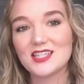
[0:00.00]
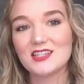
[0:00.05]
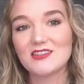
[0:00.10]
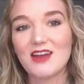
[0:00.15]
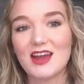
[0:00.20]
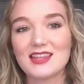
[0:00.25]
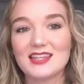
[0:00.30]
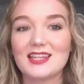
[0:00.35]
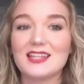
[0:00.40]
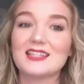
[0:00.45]
two.
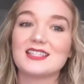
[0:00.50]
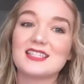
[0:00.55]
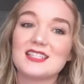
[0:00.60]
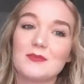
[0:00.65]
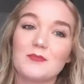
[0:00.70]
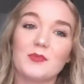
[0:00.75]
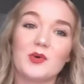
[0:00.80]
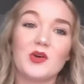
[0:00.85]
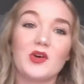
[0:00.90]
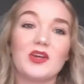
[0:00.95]
I think it's
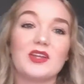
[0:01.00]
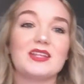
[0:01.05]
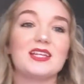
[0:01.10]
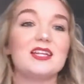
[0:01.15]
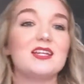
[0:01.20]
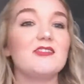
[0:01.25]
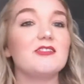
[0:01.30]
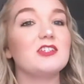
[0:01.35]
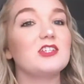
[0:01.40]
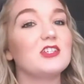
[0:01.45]
simple, and
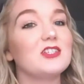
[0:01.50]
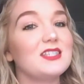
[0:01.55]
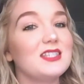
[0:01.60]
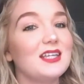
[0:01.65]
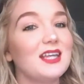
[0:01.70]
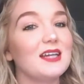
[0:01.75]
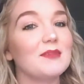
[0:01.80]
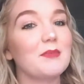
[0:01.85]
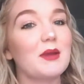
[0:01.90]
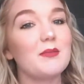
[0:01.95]
then you can just
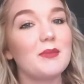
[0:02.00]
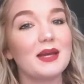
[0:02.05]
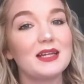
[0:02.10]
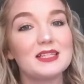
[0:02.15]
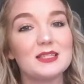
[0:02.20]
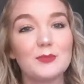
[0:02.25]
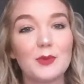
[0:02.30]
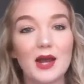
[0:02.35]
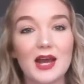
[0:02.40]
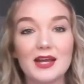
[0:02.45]
see like my
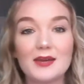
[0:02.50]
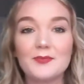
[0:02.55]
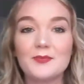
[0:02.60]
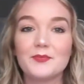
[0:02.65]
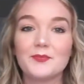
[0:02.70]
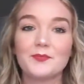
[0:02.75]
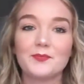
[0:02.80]
bedspread.